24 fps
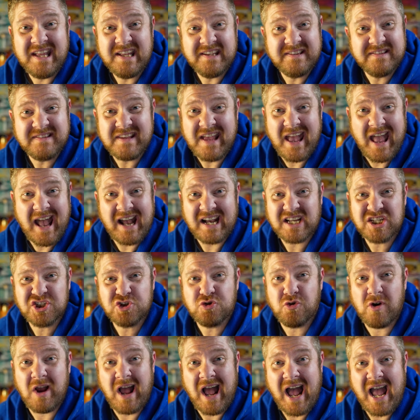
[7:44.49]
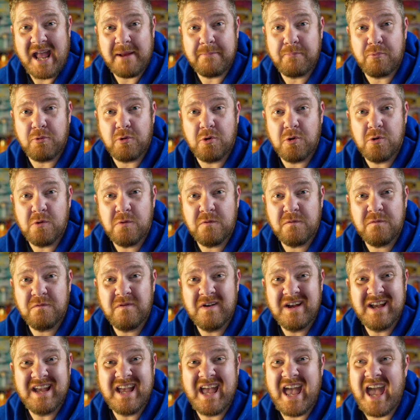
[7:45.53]
It's extra high proof
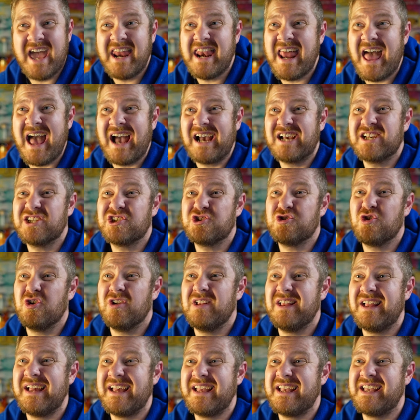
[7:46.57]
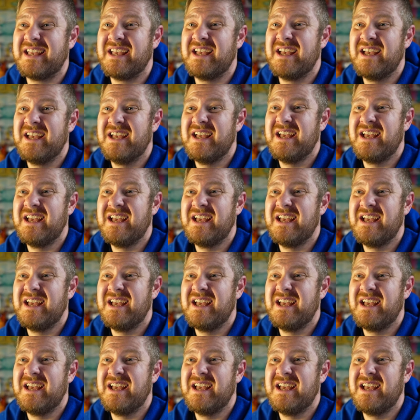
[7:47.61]
and extra like,